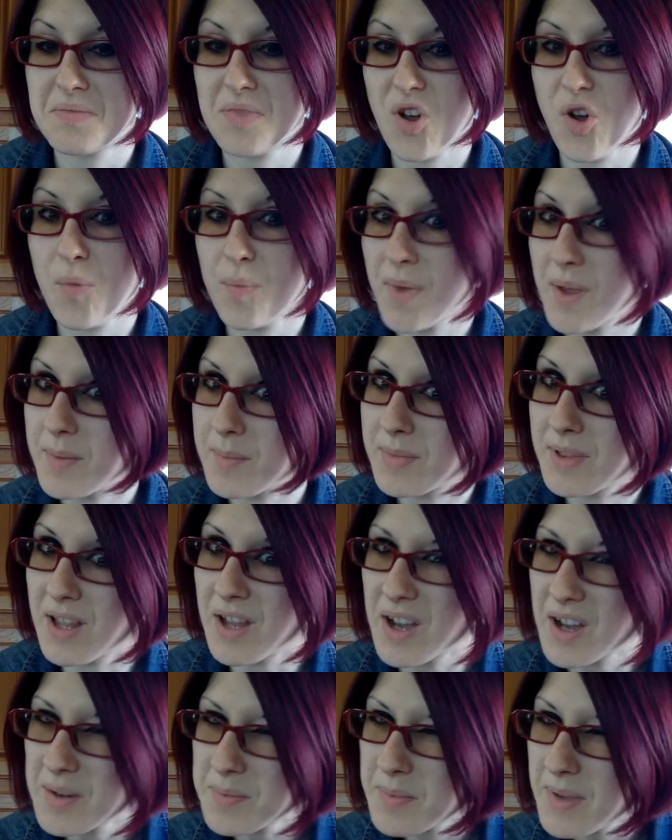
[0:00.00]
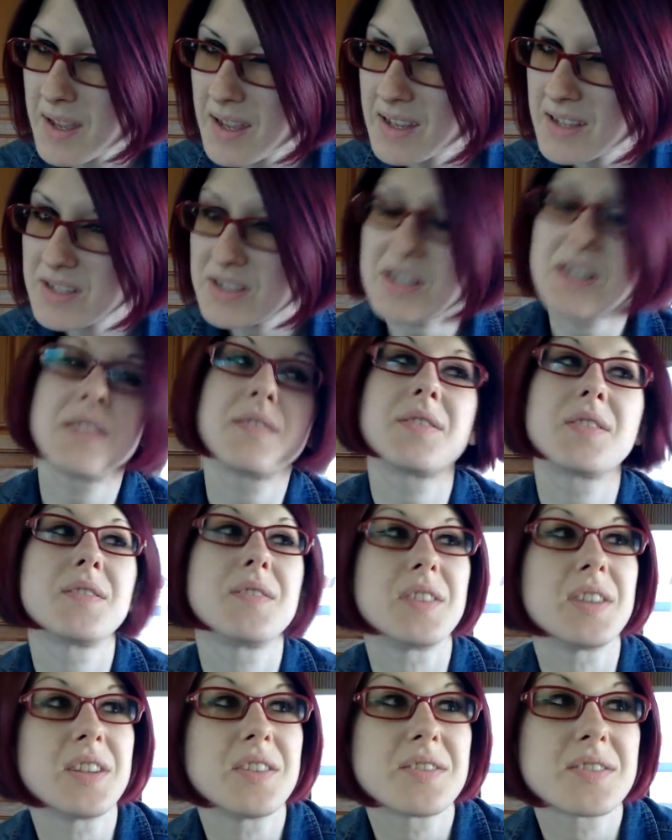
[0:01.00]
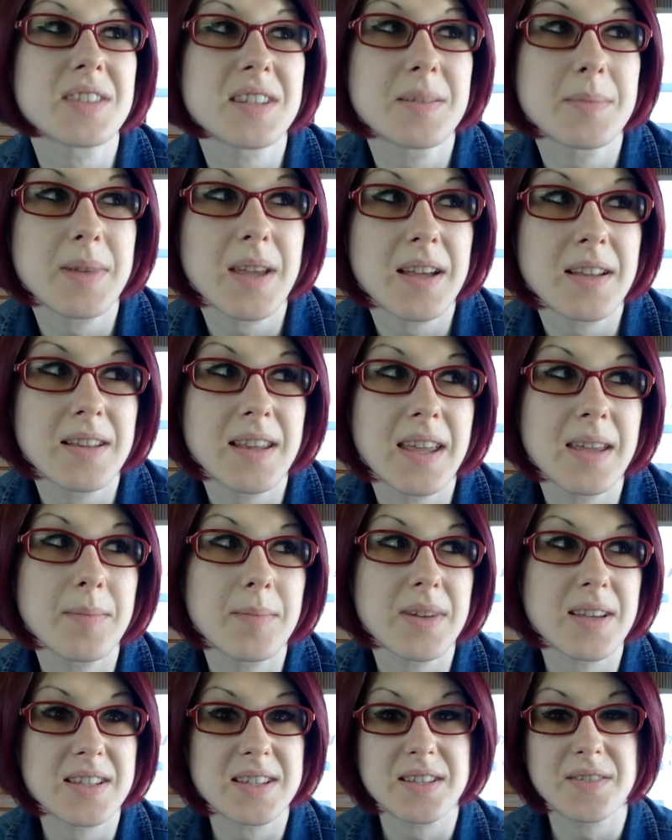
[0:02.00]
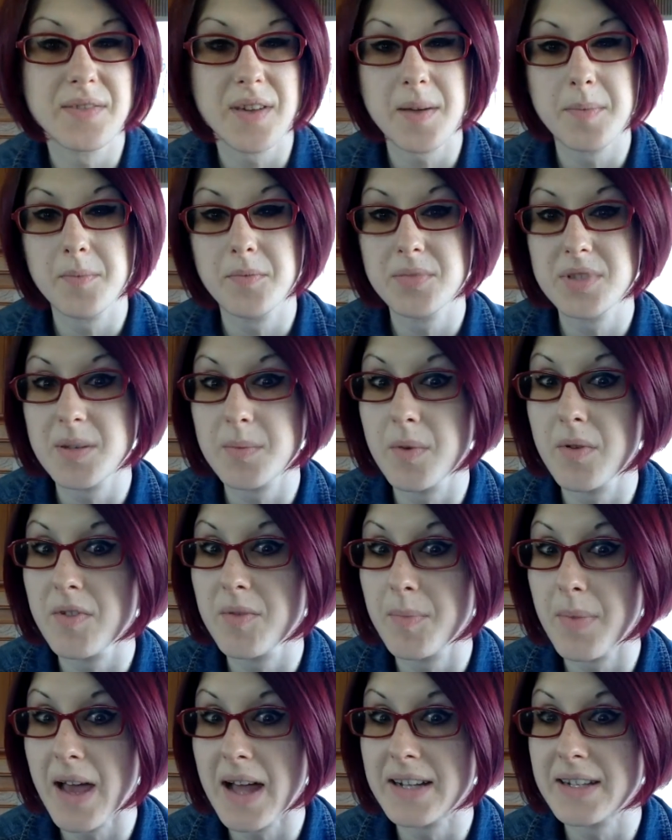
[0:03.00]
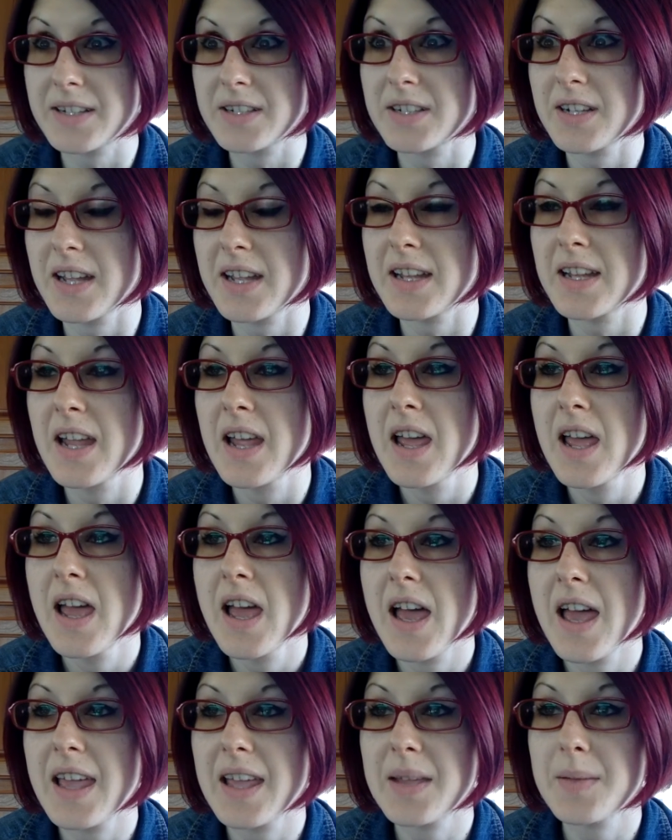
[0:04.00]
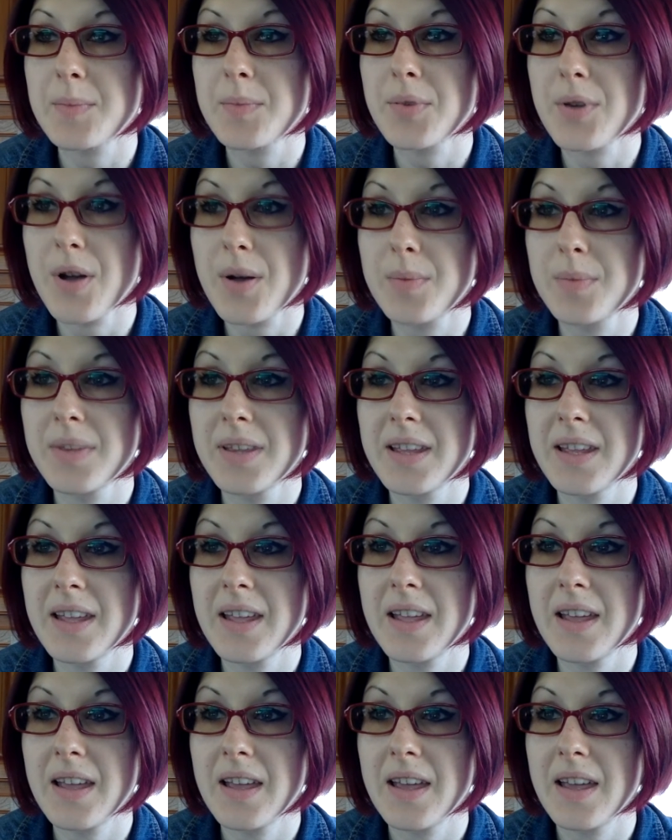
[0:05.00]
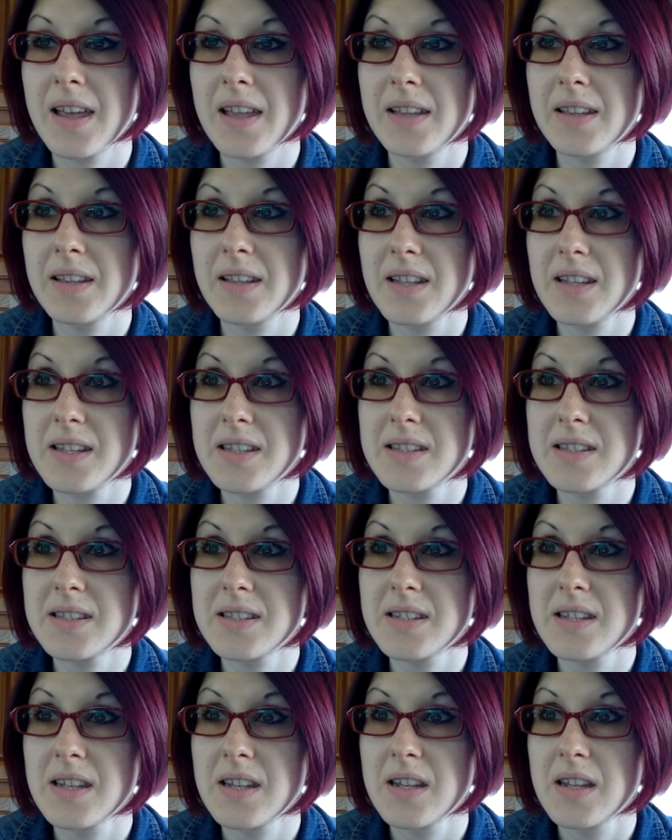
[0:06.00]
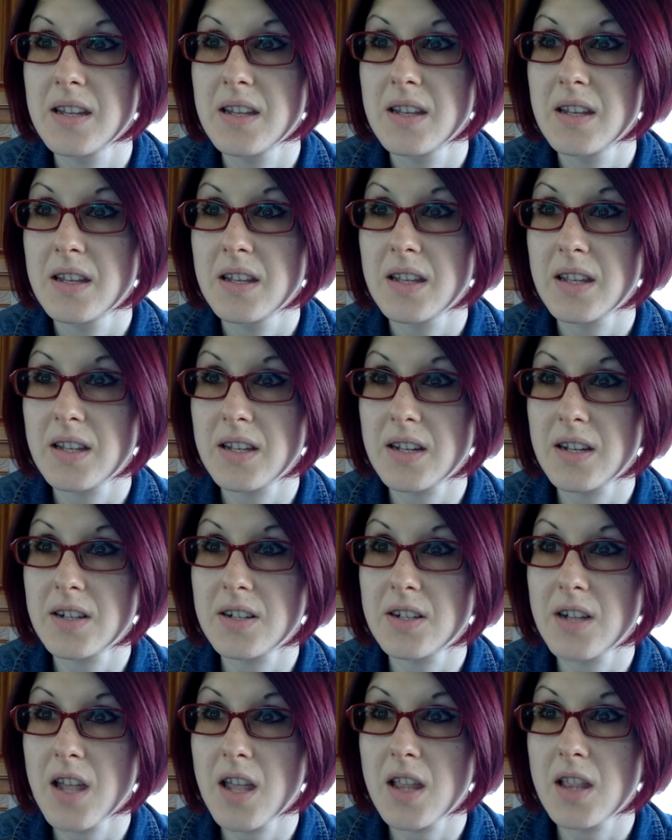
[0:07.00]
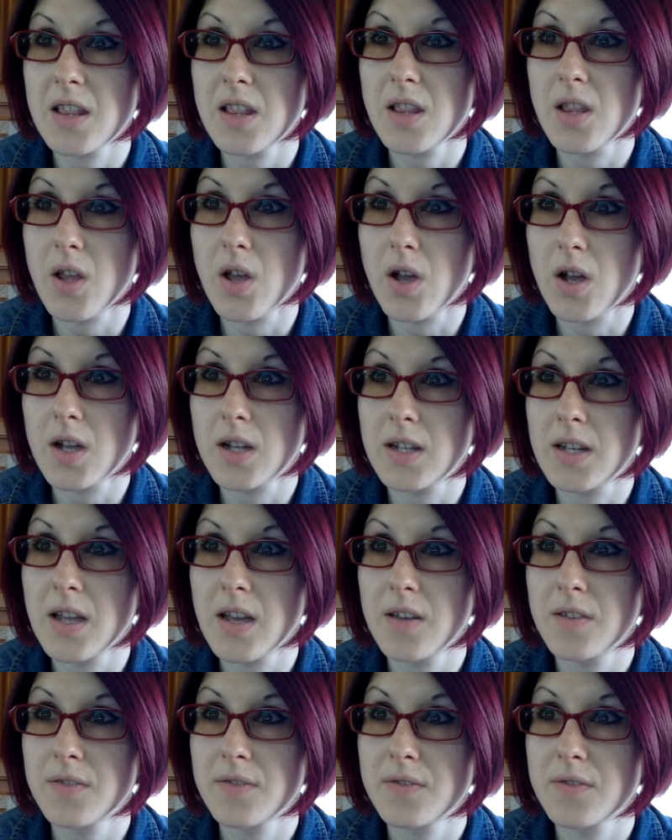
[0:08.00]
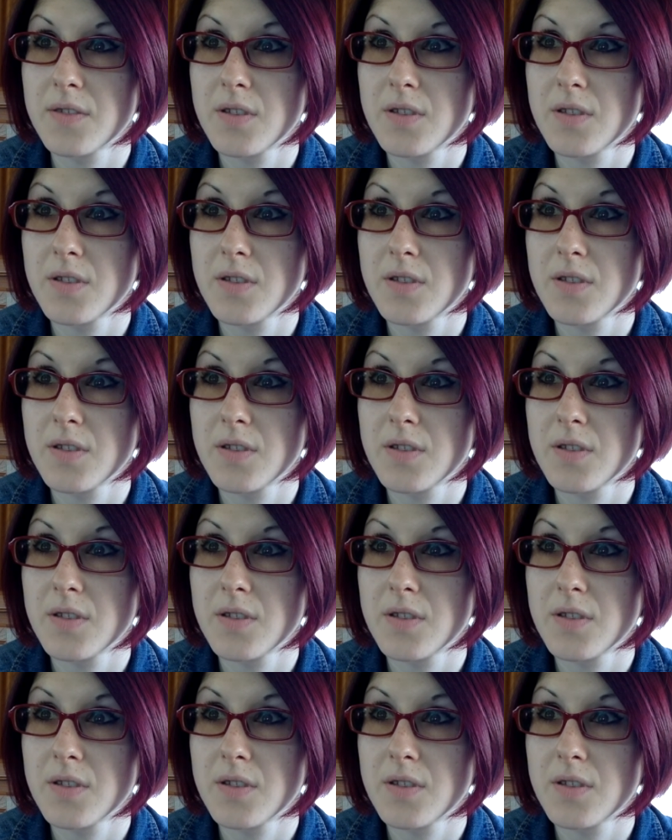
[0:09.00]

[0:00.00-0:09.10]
on my blog page if the video is going to be out late, because if I'm somewhere with bad internet, I can probably at least get internet long enough